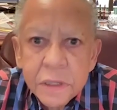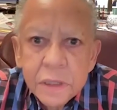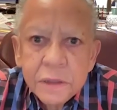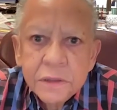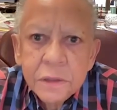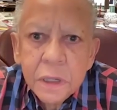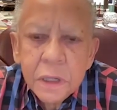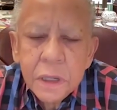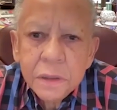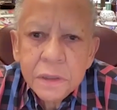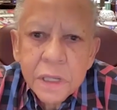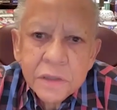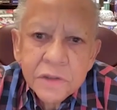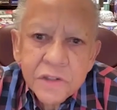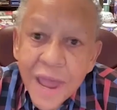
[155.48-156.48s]

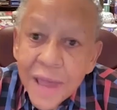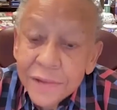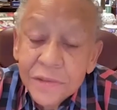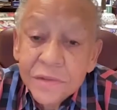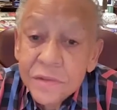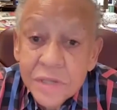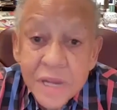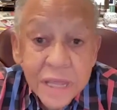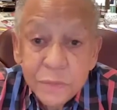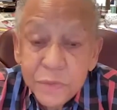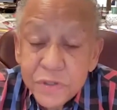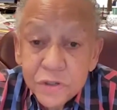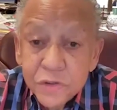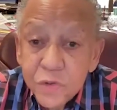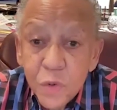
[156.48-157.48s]
in Jackson State was
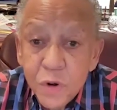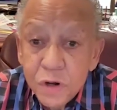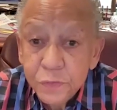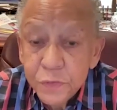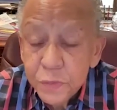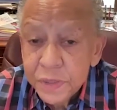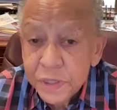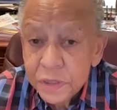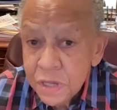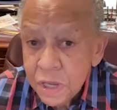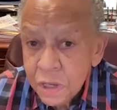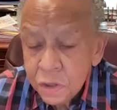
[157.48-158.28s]
just wonderful because